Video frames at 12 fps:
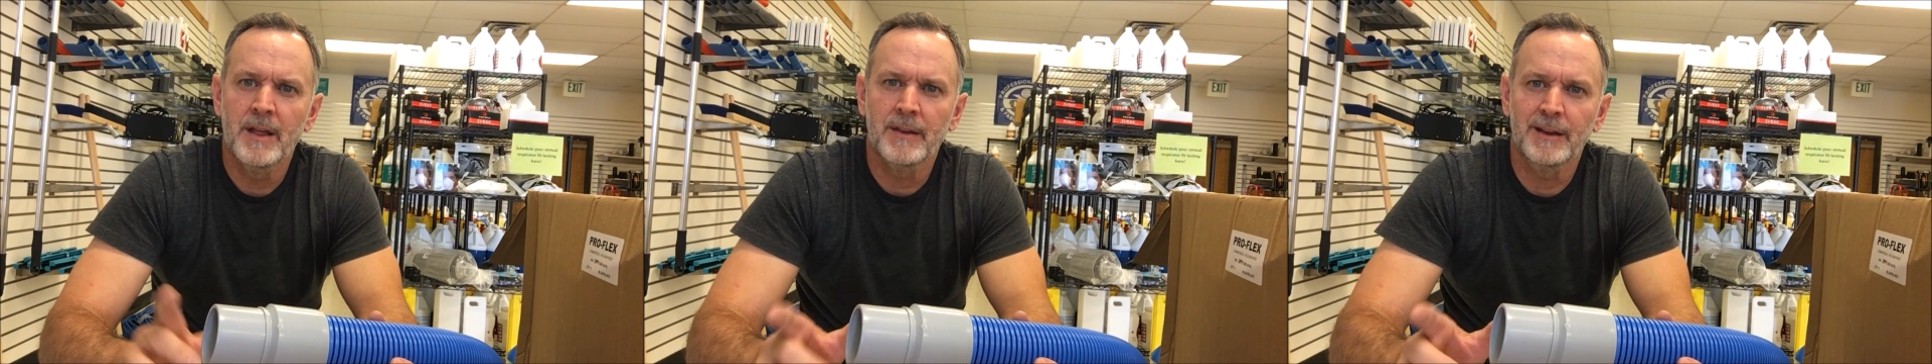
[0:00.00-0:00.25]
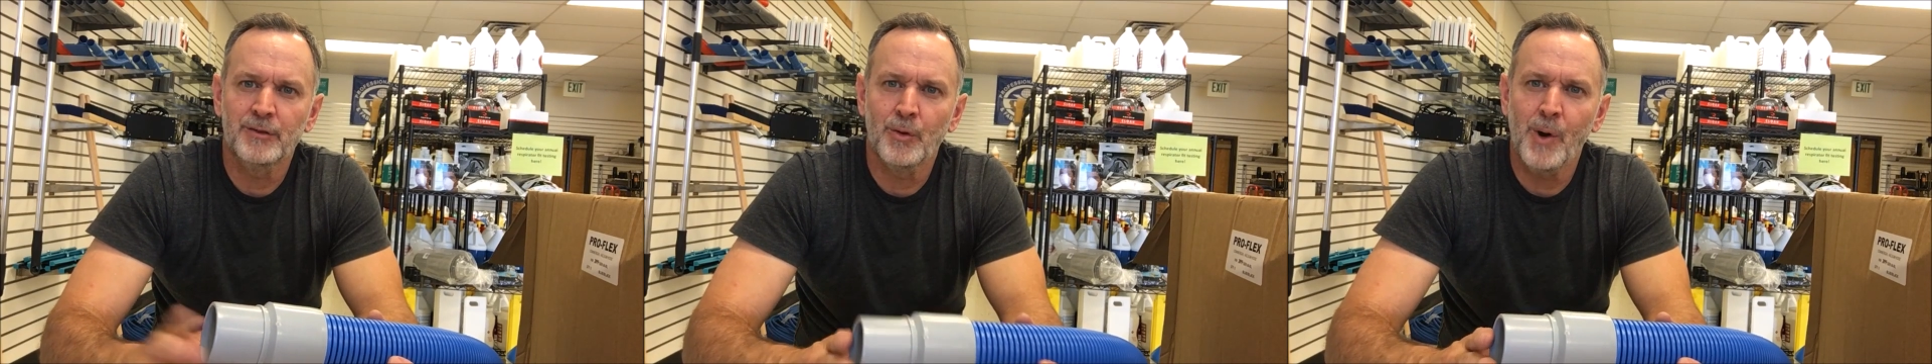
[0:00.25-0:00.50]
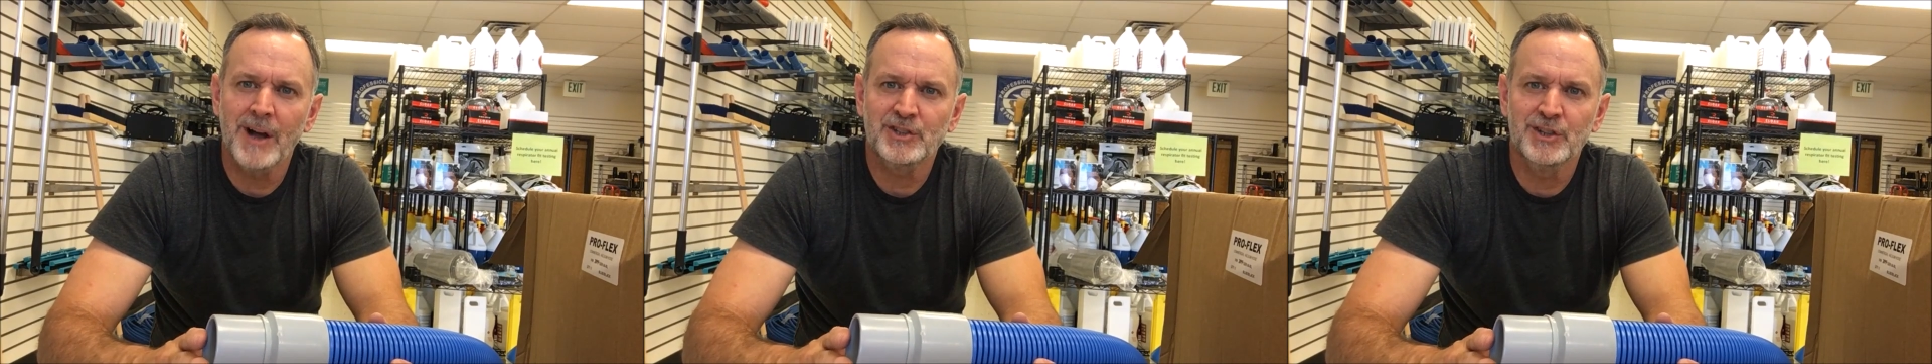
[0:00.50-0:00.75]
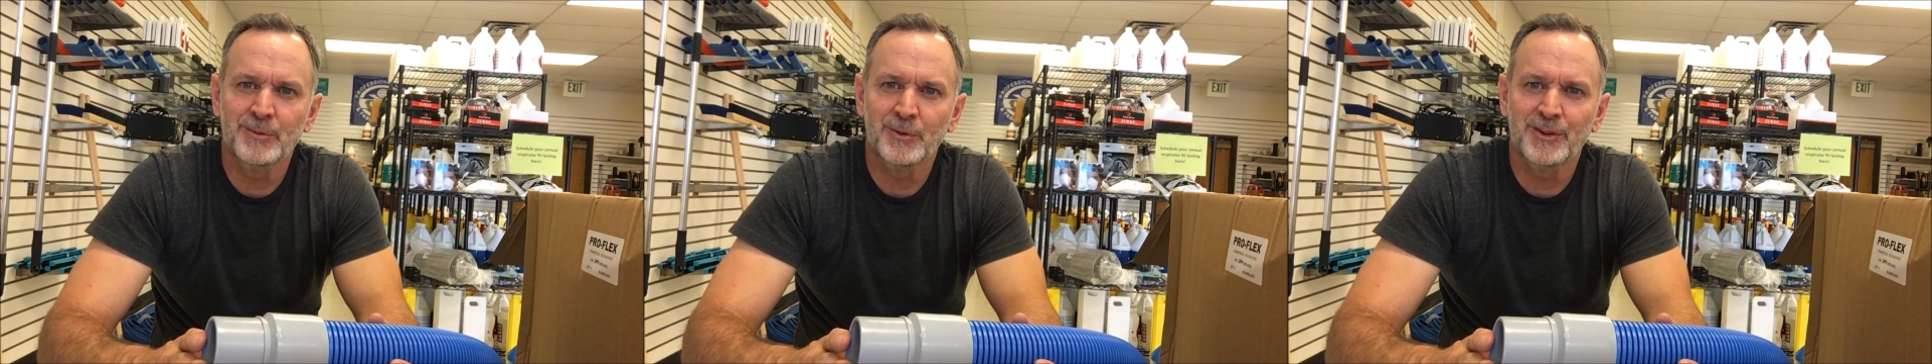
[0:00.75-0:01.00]
Thanks for
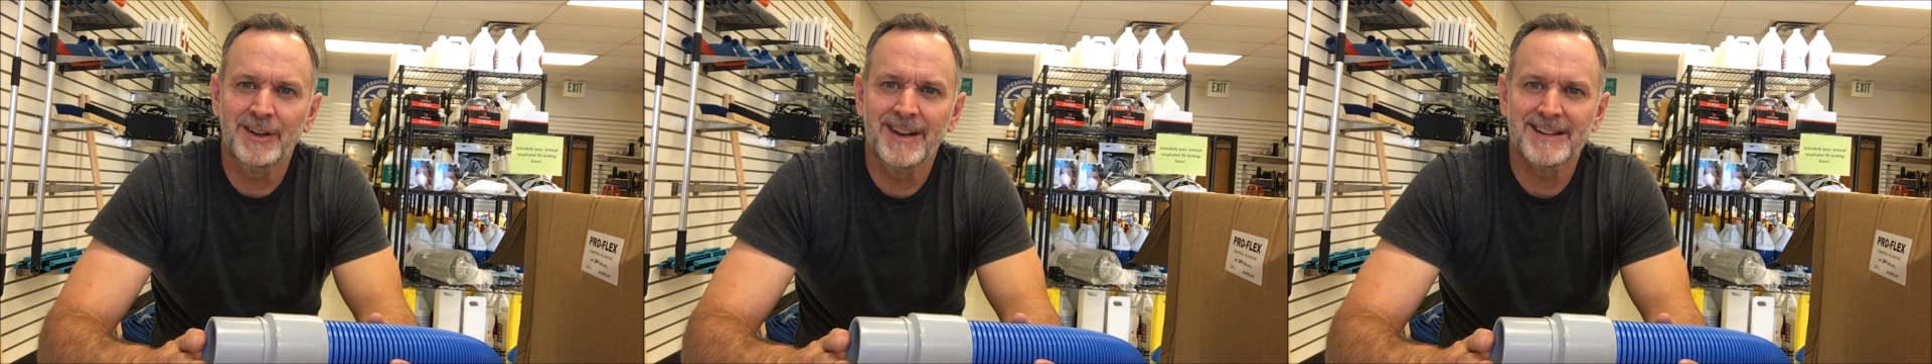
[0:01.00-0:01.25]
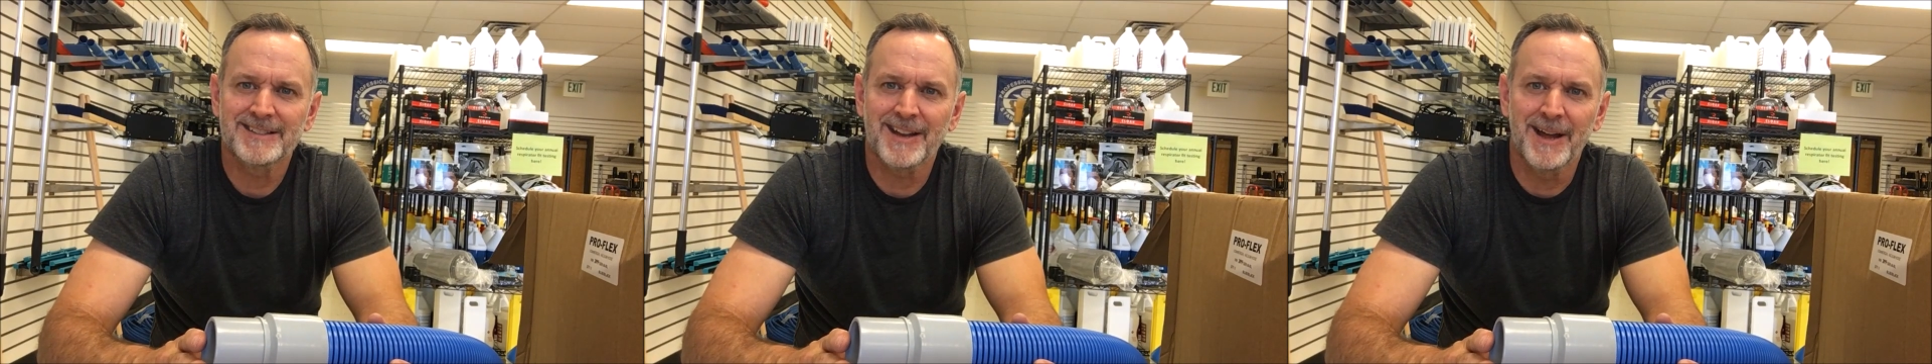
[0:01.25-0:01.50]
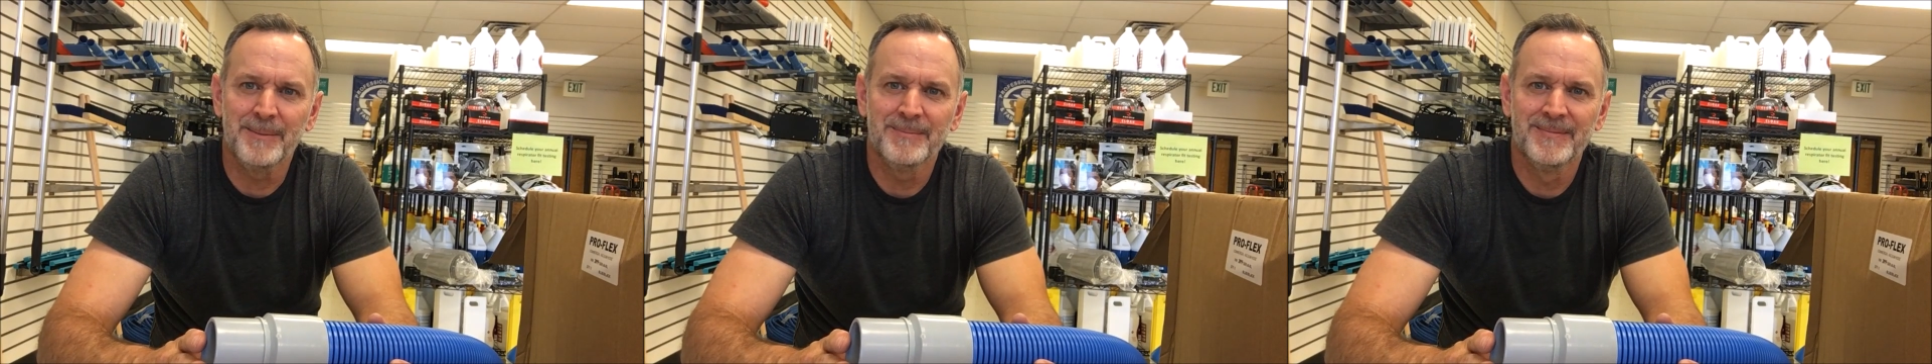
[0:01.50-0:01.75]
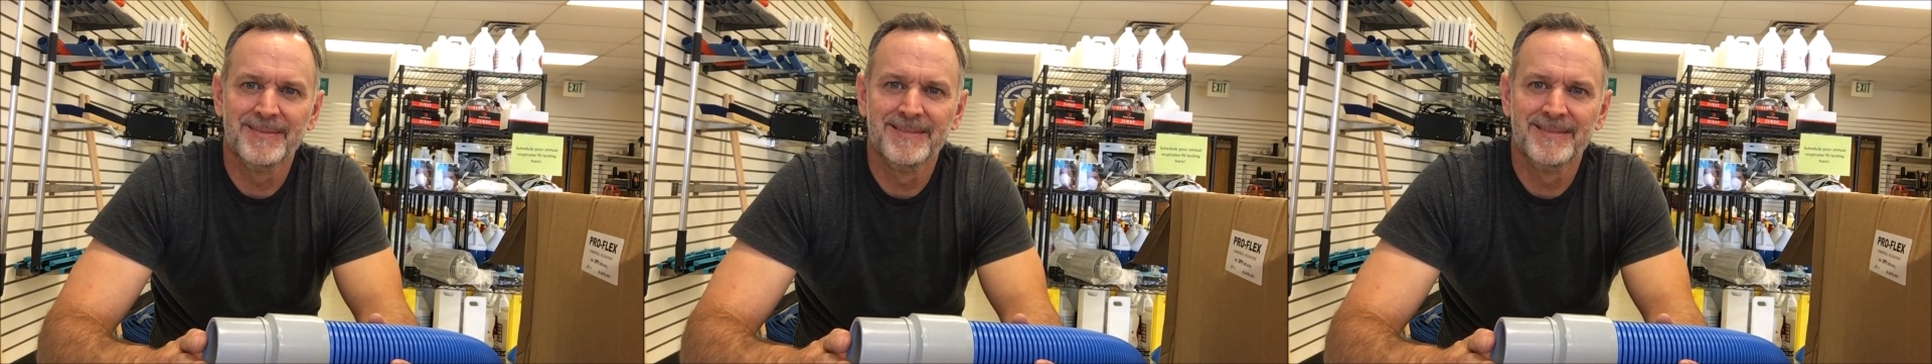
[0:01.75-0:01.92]
watching. We'll see you next time.